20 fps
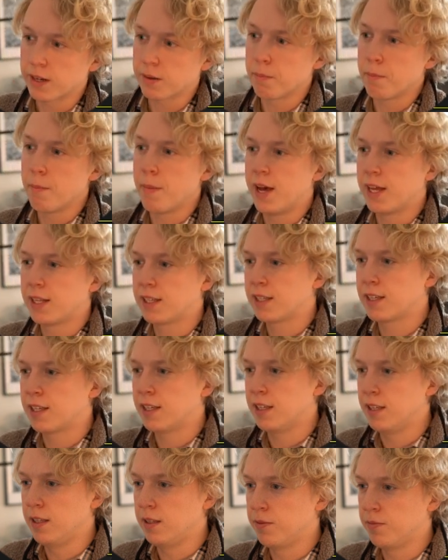matte
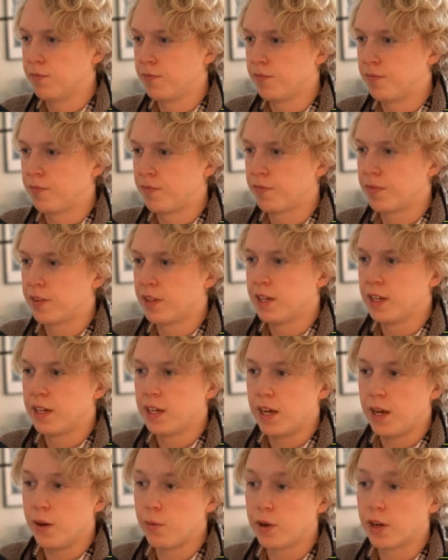key.
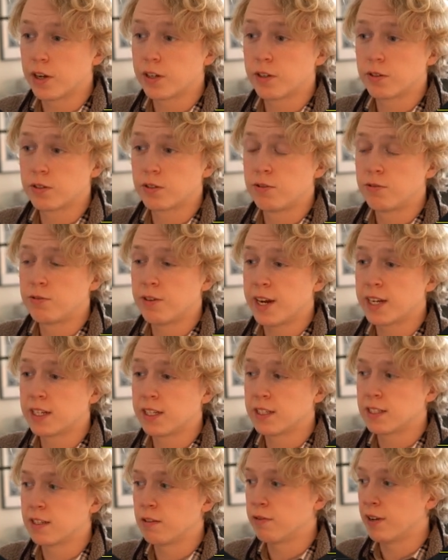And we are going to drag
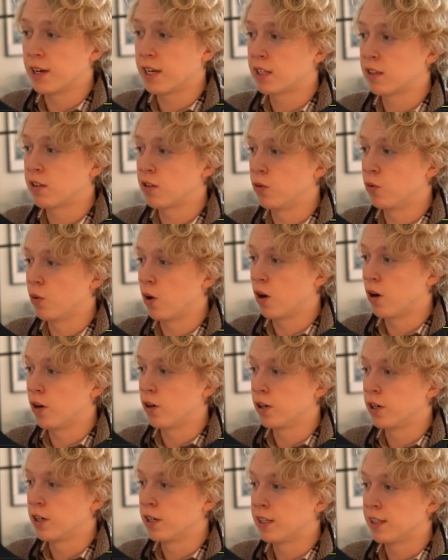this effect to
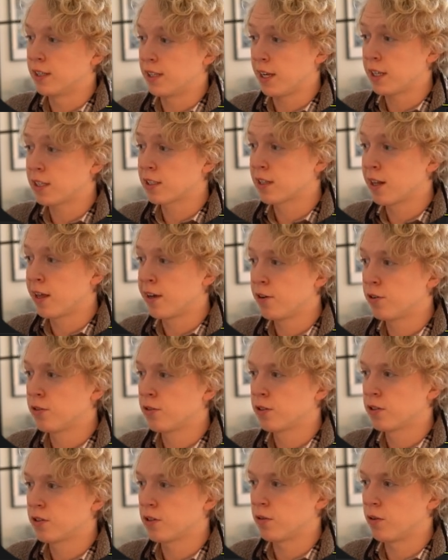our text layer,
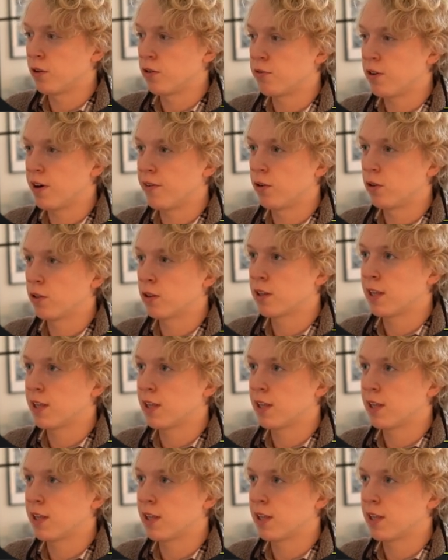so the travel